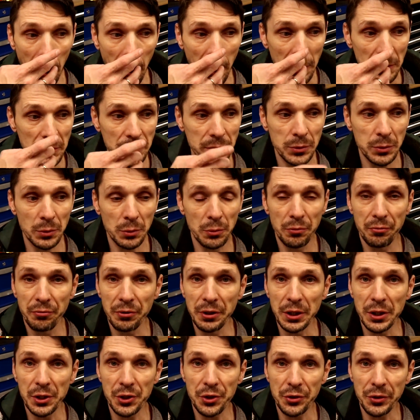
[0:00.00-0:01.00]
Also
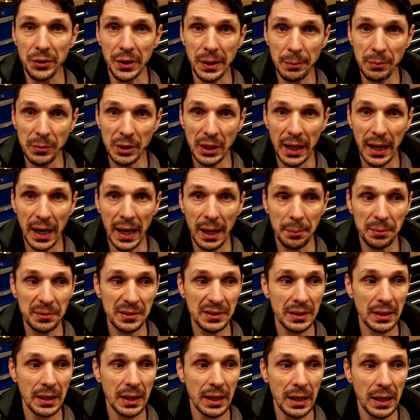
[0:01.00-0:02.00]
finished trim
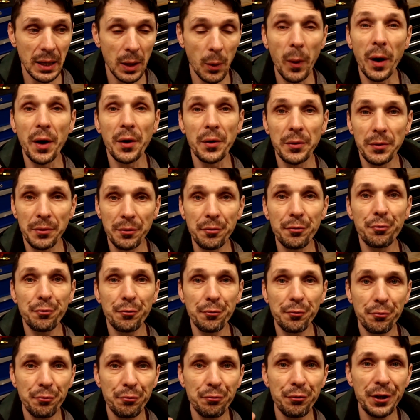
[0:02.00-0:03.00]
tabs. Well,
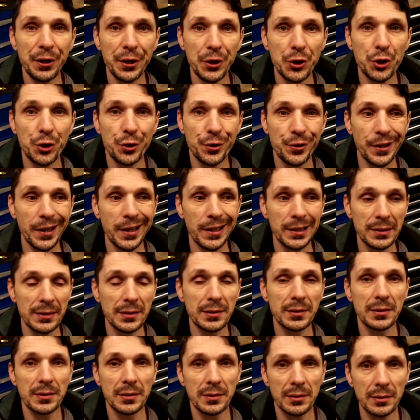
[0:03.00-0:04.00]
finish,
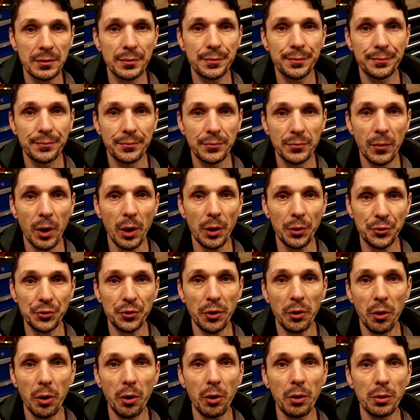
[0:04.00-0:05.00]
it's well
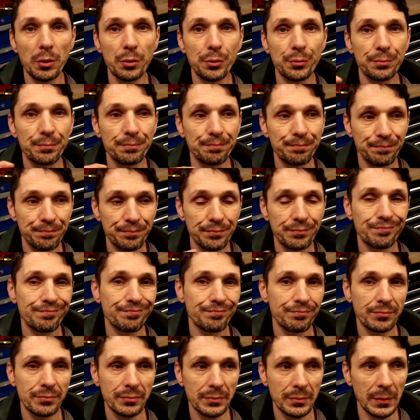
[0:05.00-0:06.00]
so-called
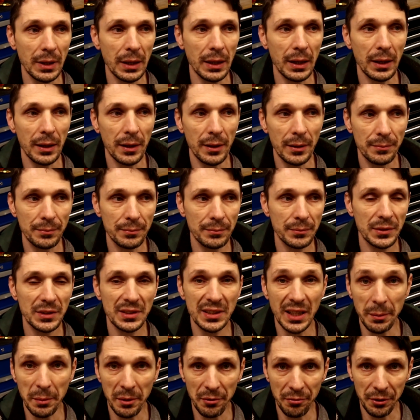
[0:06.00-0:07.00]

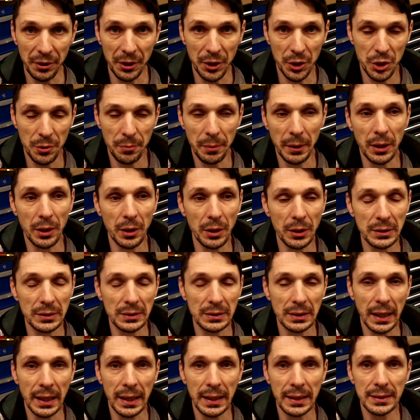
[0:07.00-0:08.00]
semi-finished,
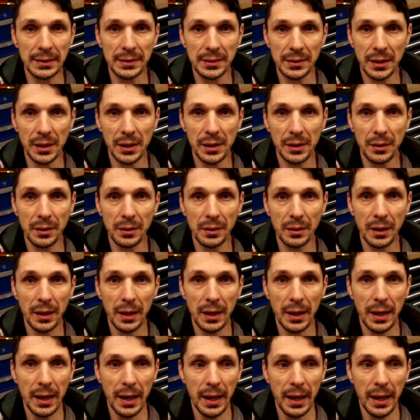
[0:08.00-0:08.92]
because I still